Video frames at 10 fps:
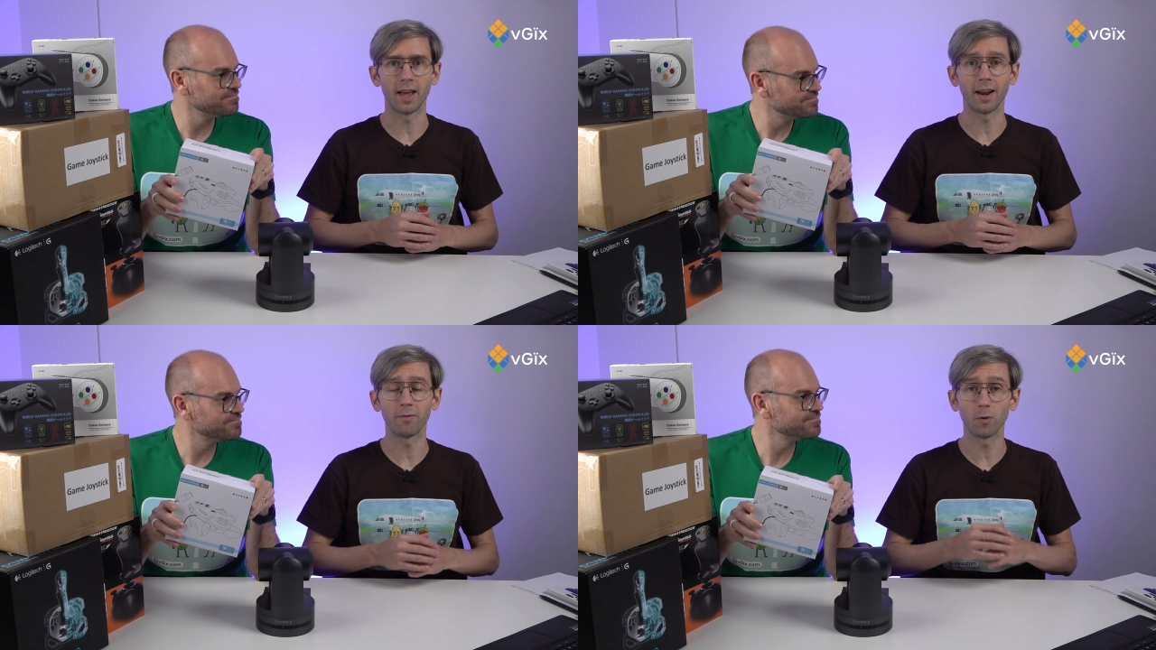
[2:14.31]

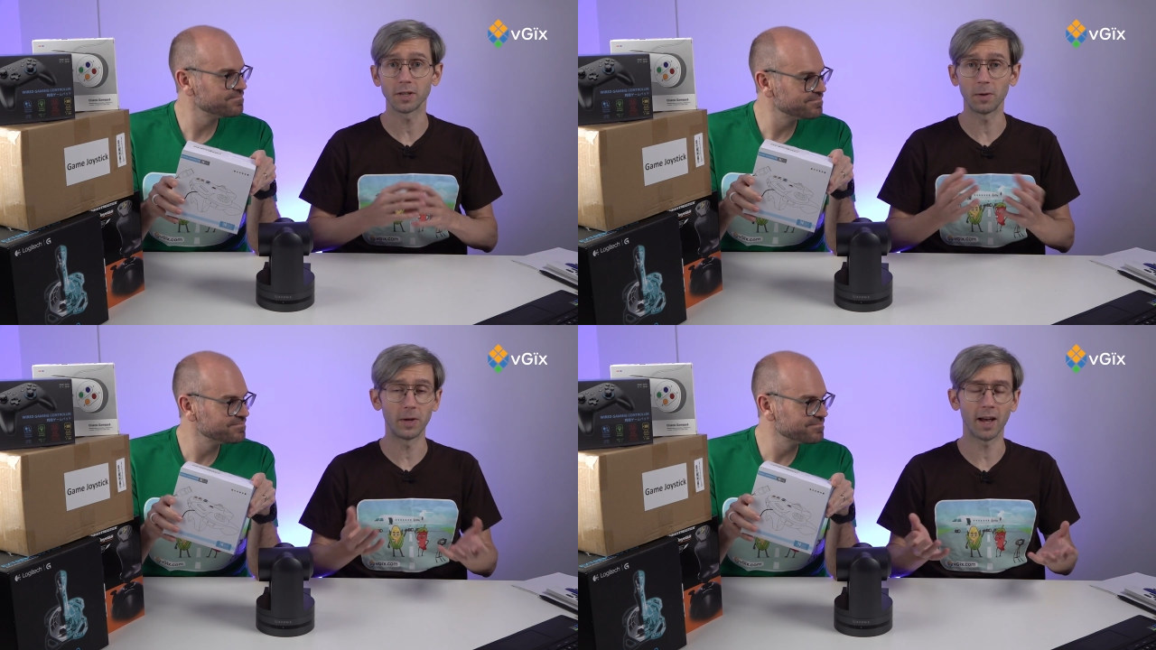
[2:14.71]
Speaker 1: and
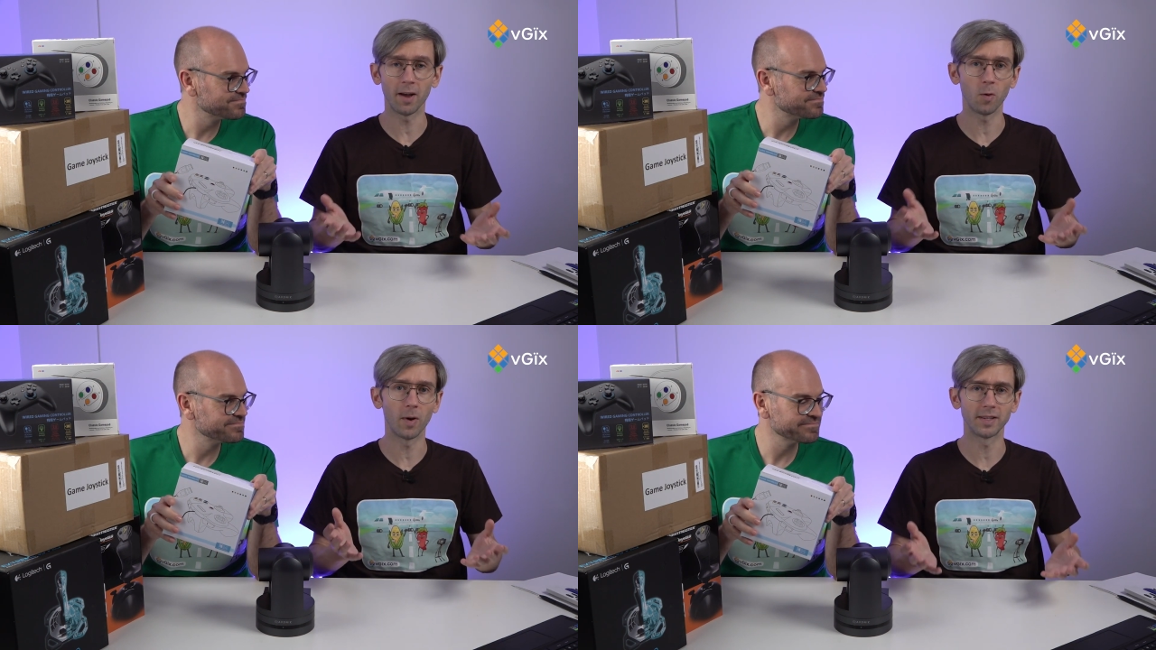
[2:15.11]
unfortunately we
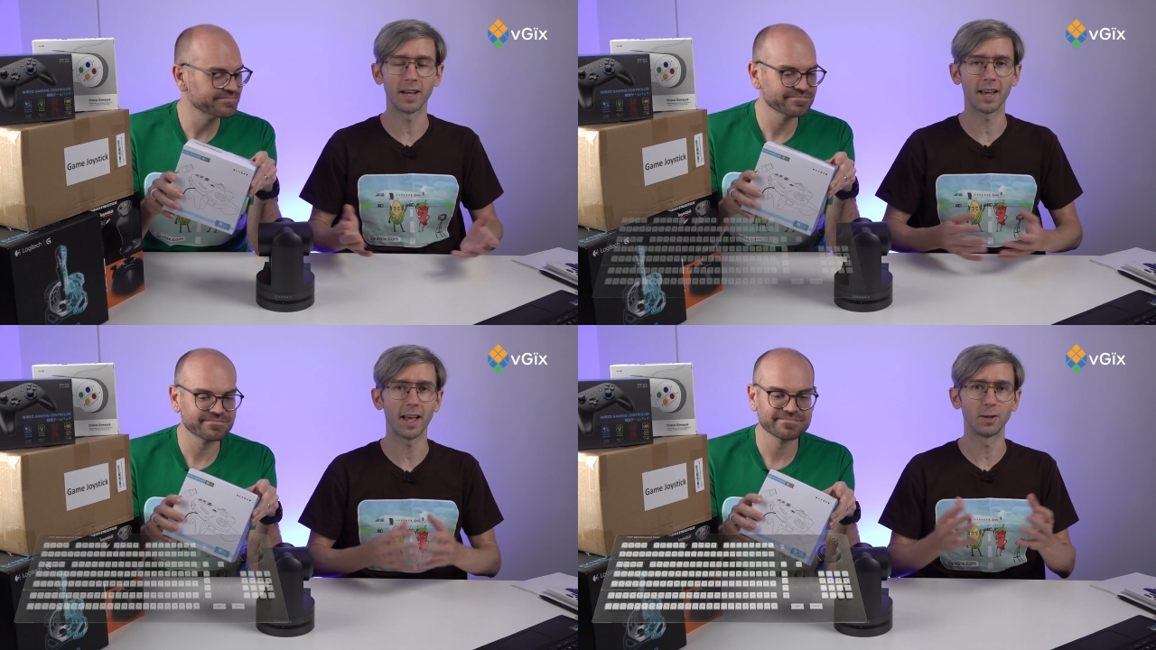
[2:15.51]
can't always
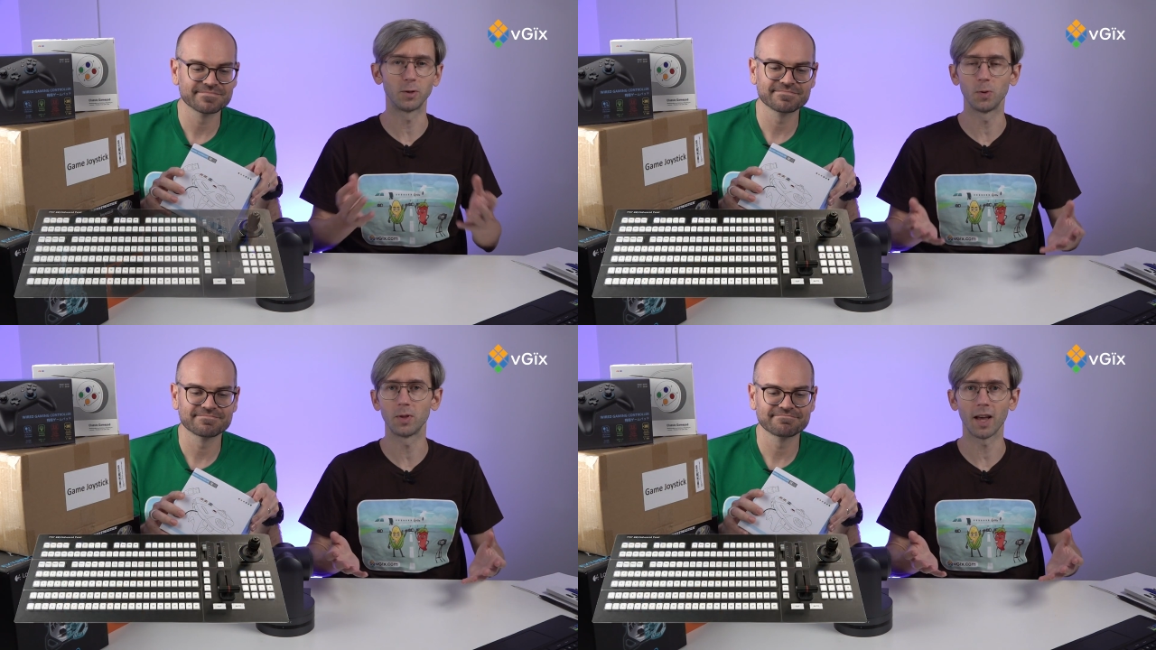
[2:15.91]
take our
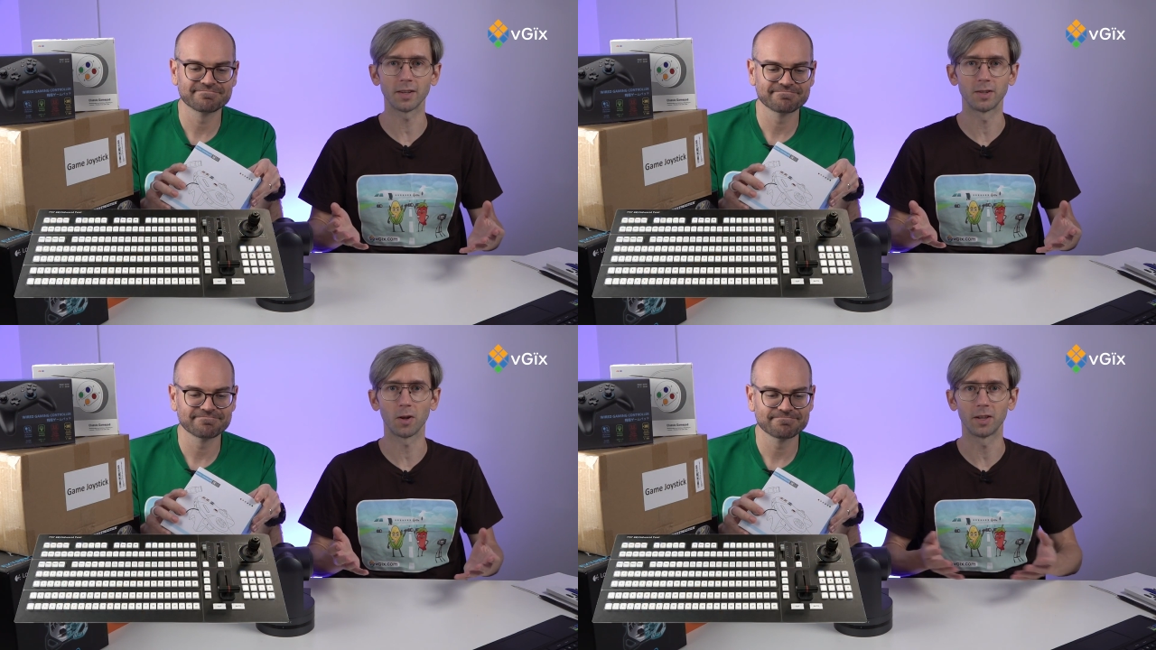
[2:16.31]

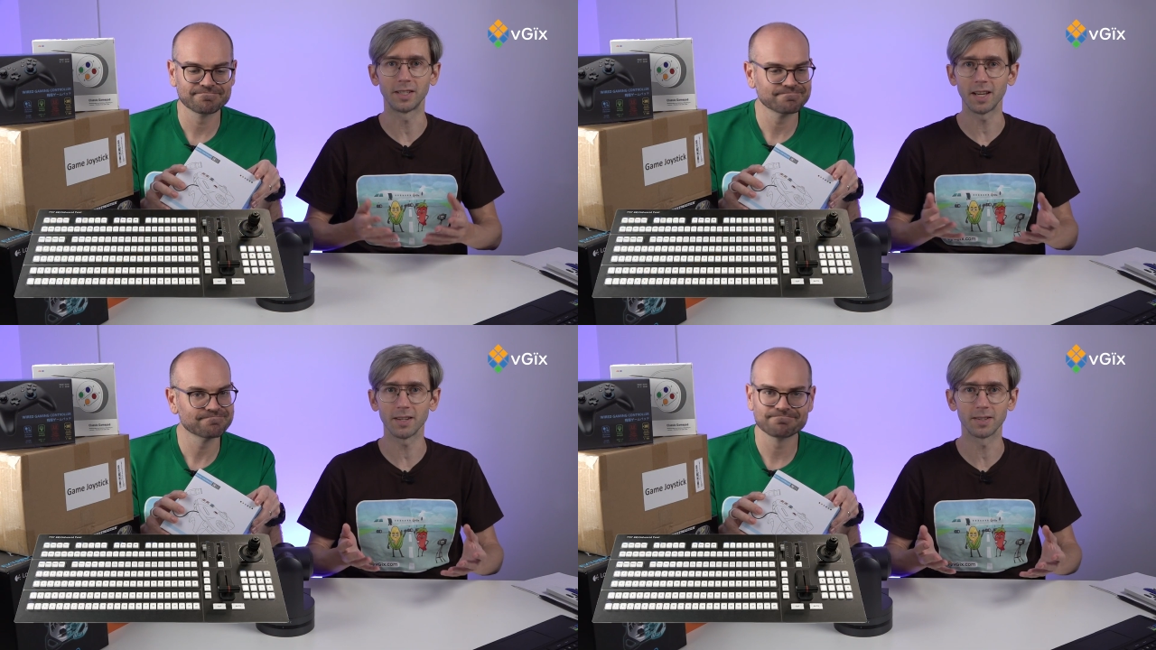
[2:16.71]

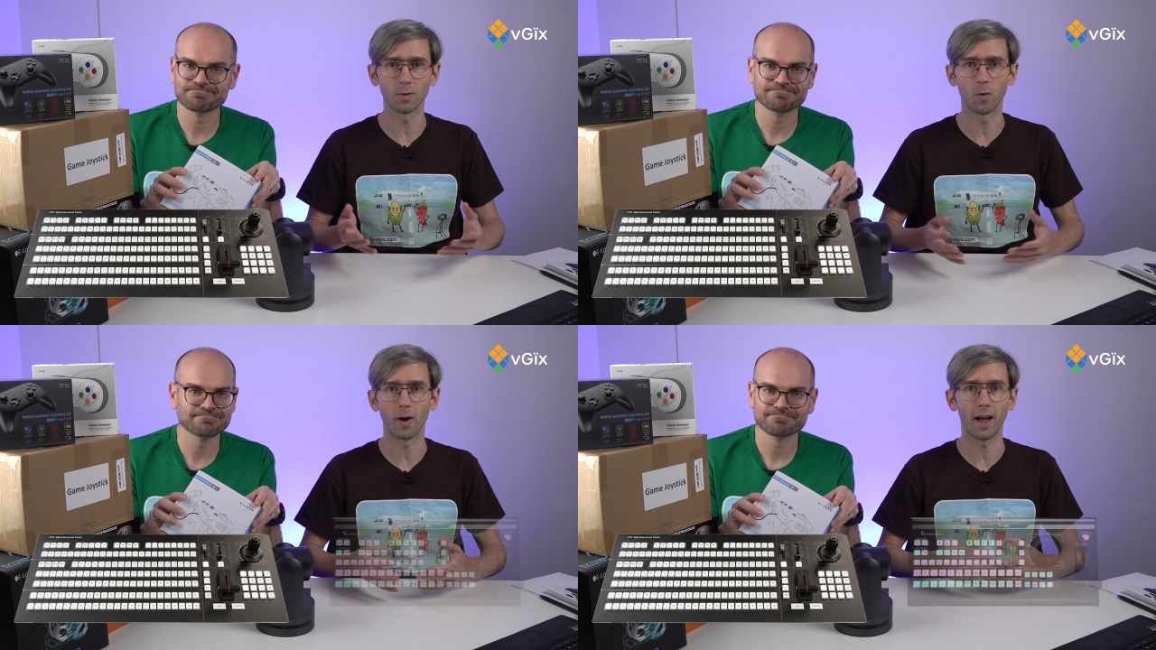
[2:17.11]
$2,000
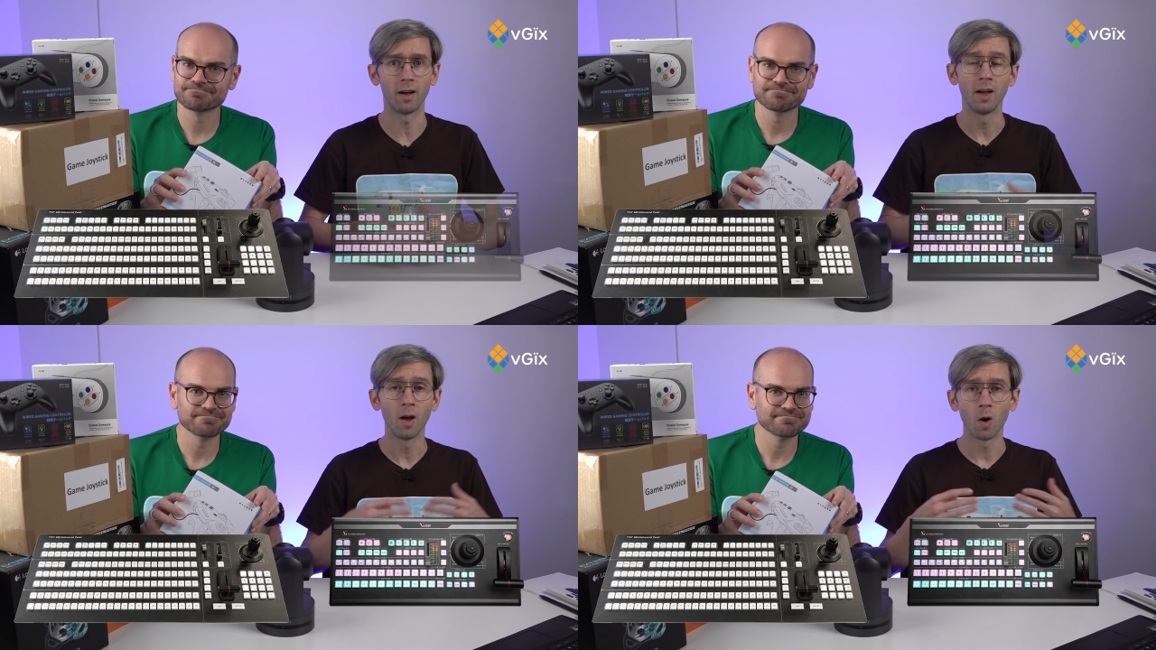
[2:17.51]
TIST or
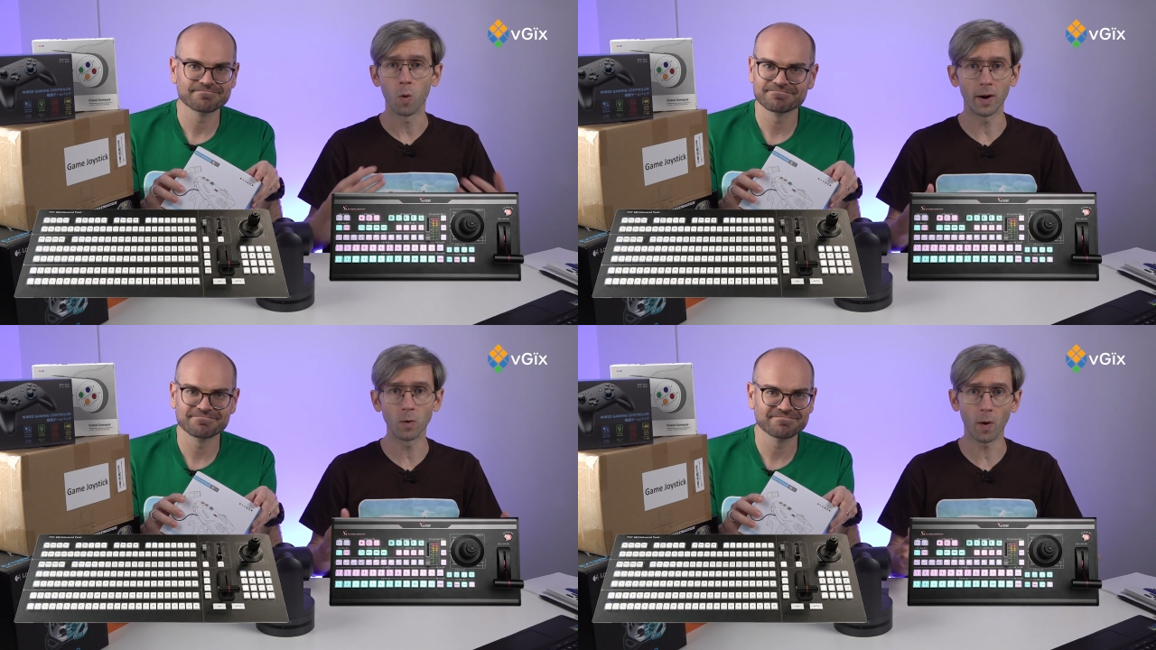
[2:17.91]
our
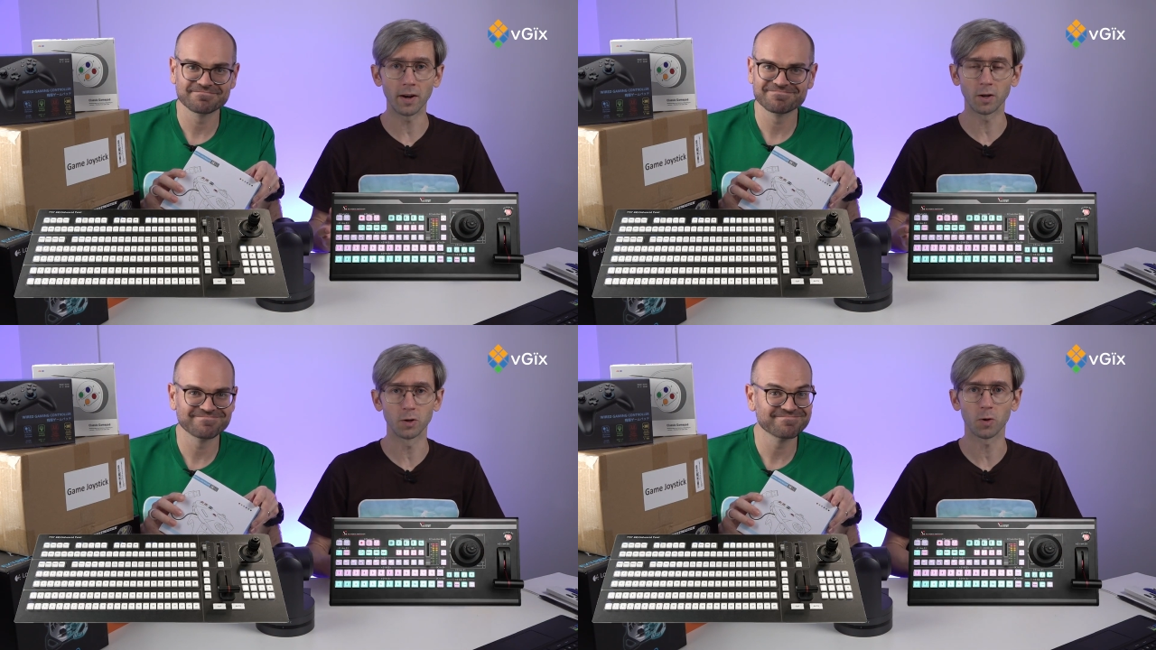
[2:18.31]

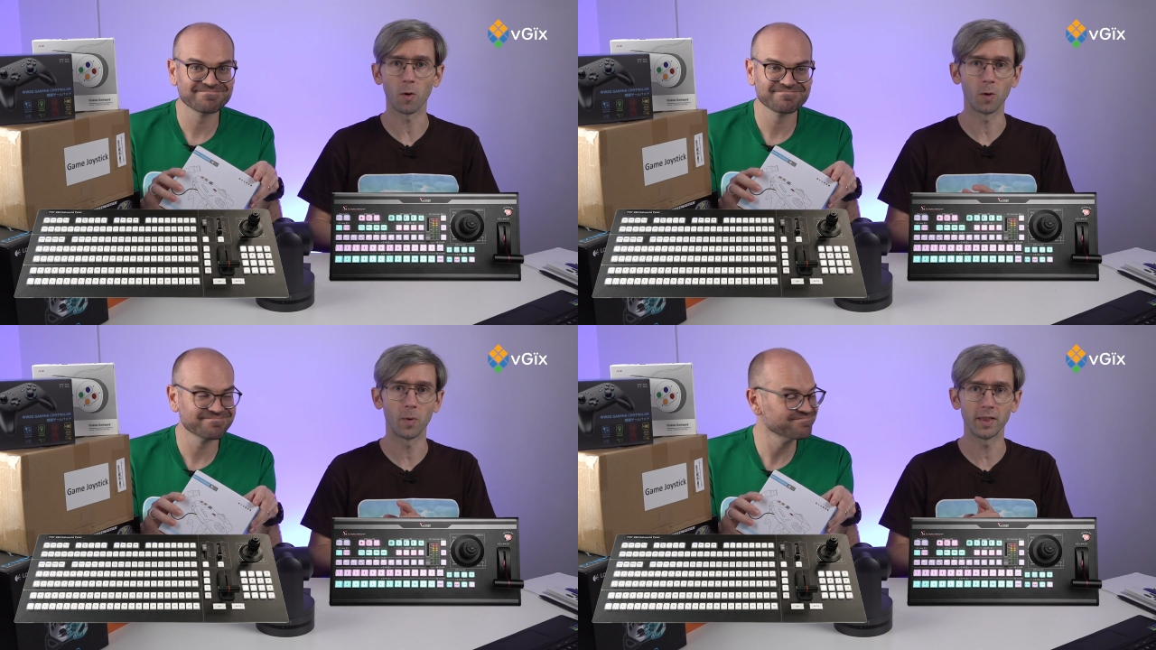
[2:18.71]
Quinhuet
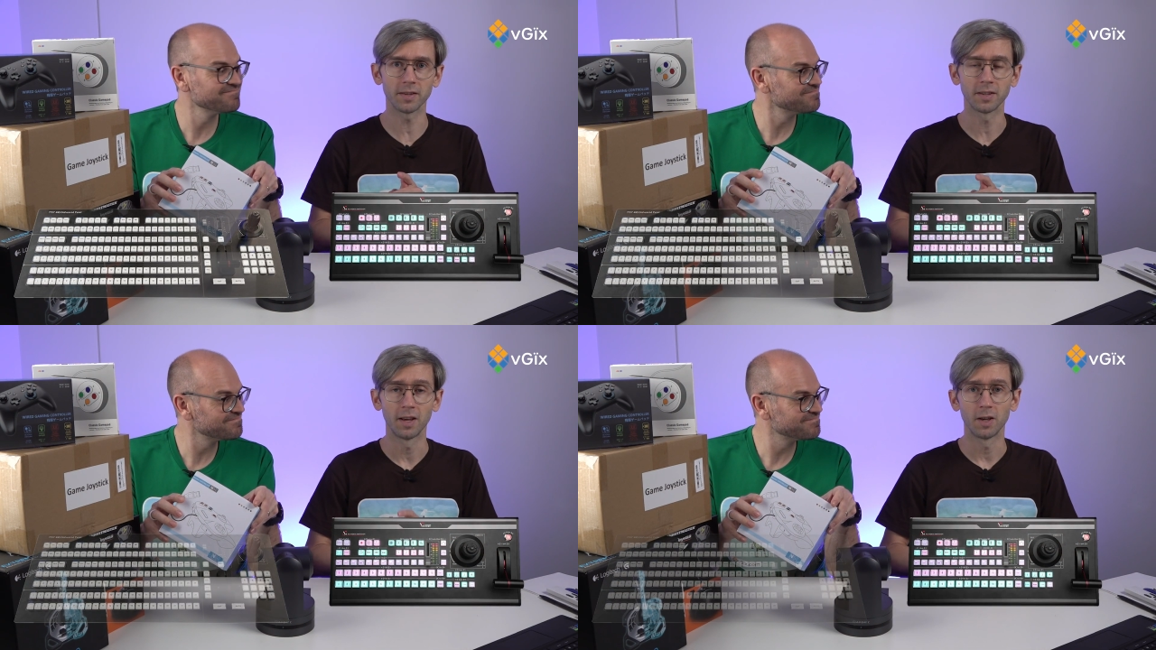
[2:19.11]
controller with
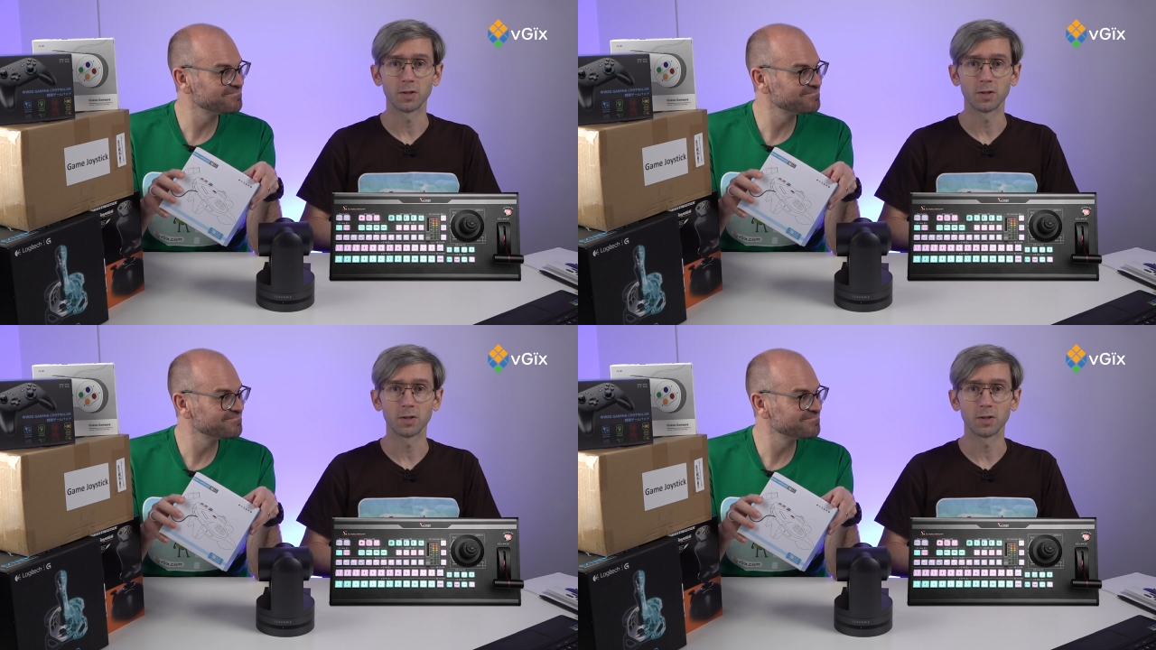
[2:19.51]
us,